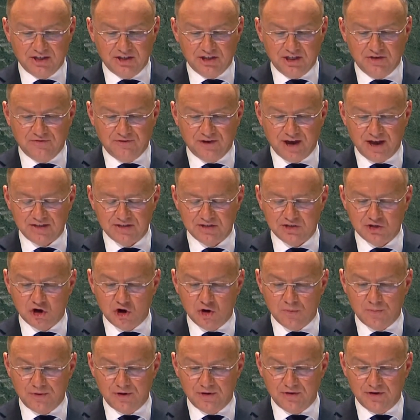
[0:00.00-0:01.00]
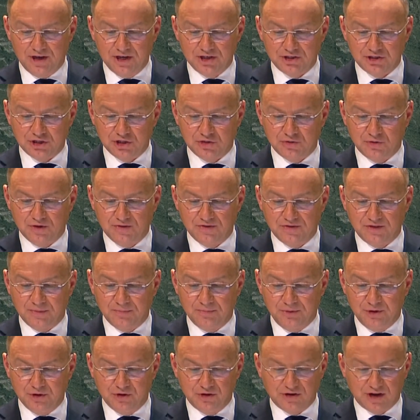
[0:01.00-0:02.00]
defense cooperation with the
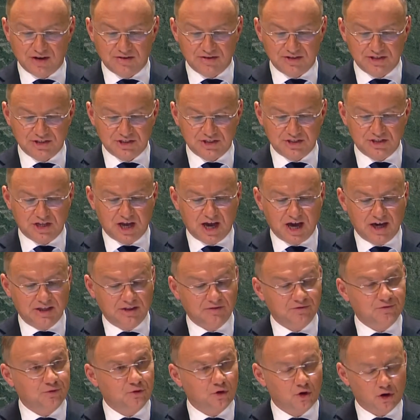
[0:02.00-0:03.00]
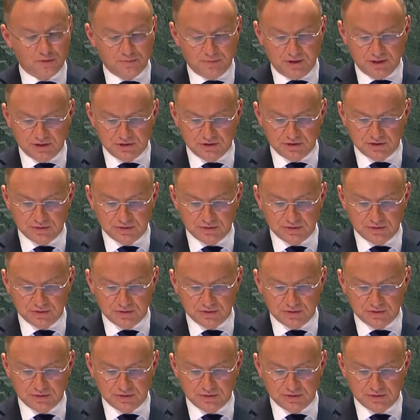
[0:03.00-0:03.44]
Bucharest 9 format.